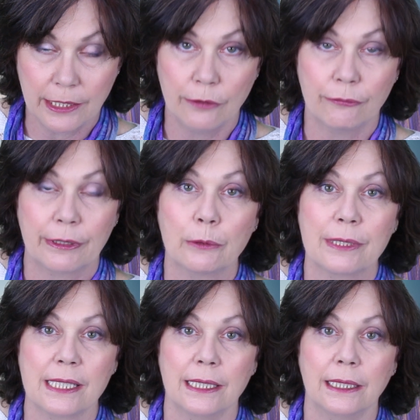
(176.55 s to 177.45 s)

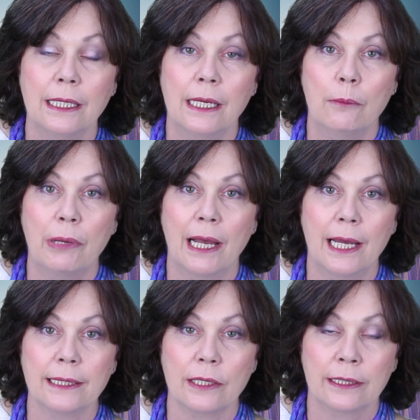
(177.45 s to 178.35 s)
frequency
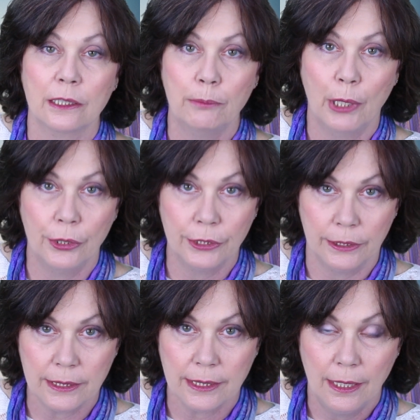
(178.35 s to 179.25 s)
part and
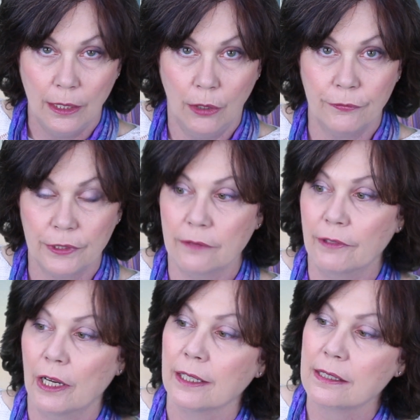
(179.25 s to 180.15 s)
component of the
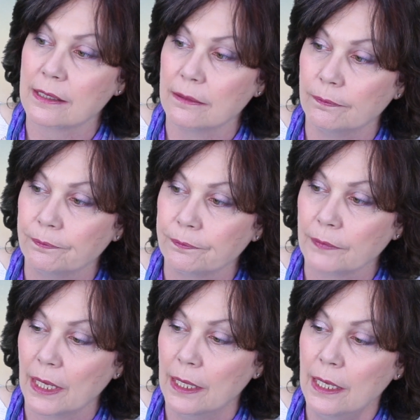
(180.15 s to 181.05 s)
device.
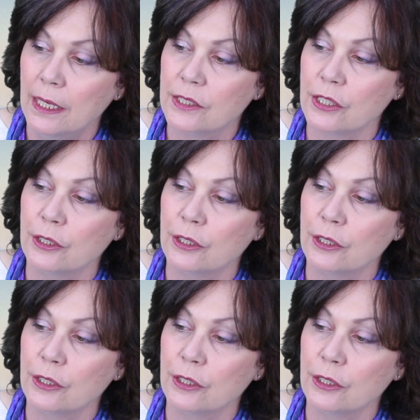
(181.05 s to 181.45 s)
So